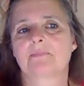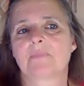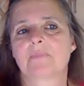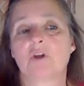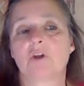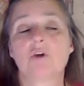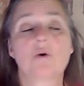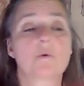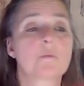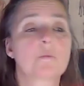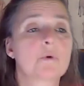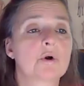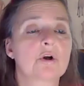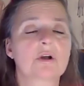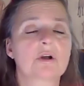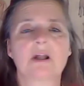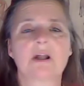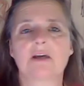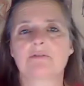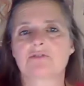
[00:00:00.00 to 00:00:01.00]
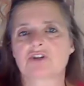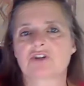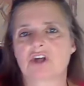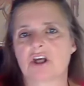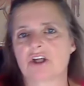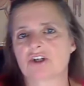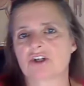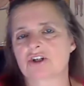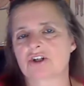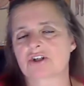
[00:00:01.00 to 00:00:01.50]
Your work life
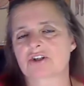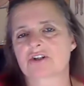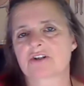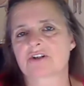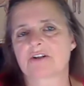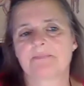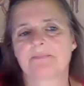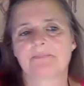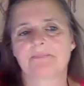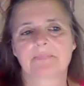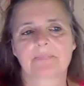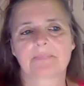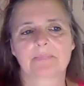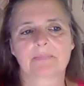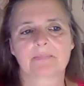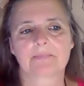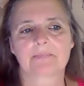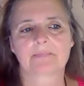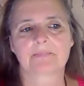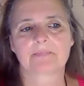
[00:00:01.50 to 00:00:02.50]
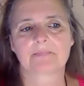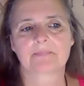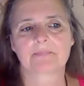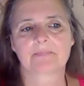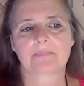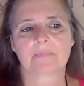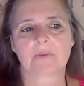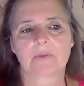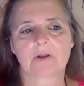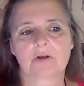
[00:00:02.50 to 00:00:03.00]
changes.
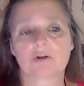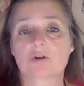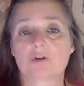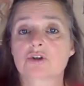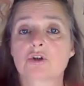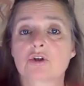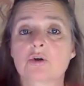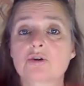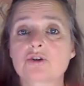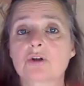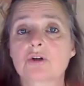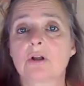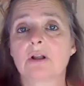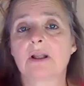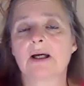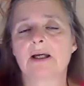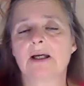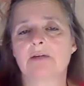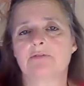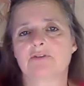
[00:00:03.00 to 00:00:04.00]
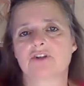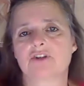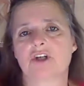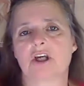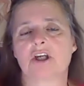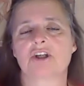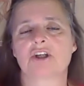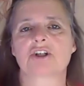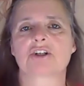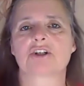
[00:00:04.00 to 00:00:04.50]
Your social life
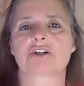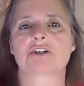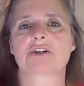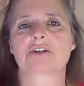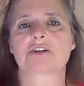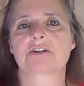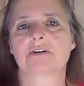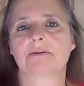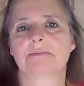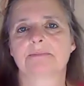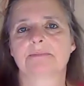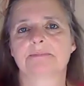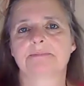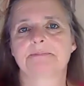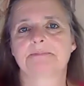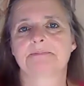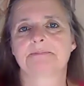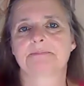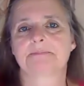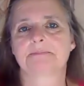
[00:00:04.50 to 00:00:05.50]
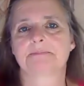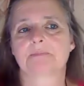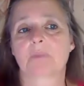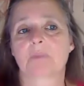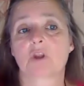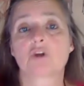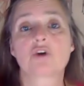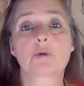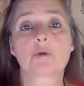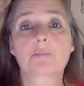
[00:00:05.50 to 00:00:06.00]
changes.
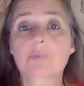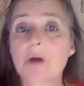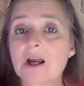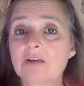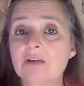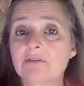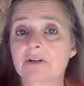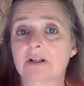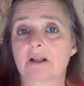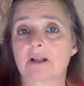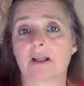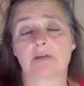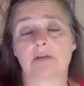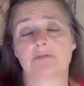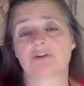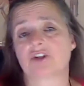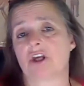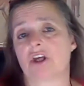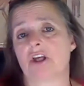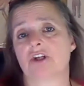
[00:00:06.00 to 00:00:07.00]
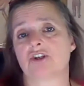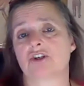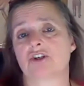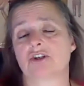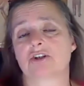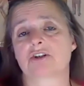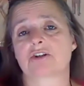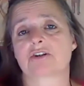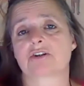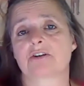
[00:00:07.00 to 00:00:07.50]
Your private life
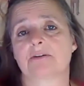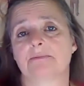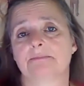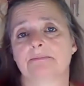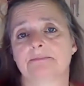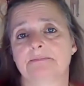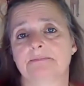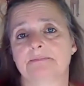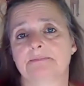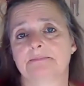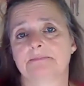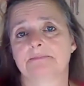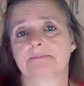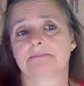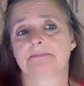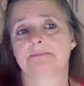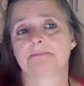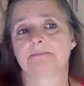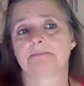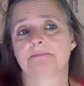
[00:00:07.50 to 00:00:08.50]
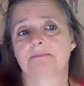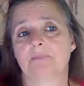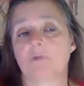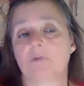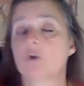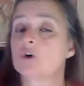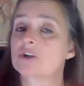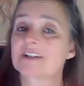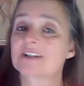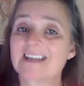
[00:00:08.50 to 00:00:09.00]
changes.
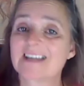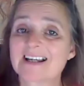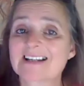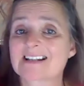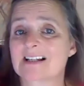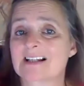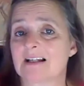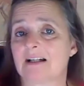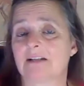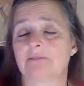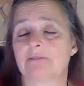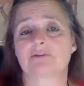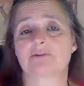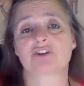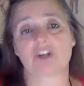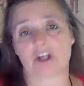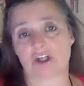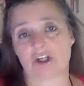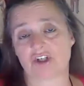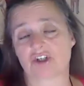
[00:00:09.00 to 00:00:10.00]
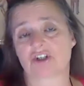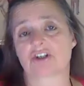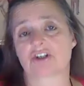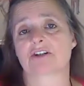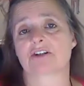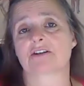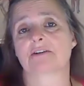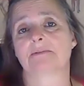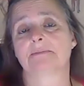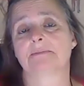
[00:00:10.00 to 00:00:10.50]
Your sex life changes.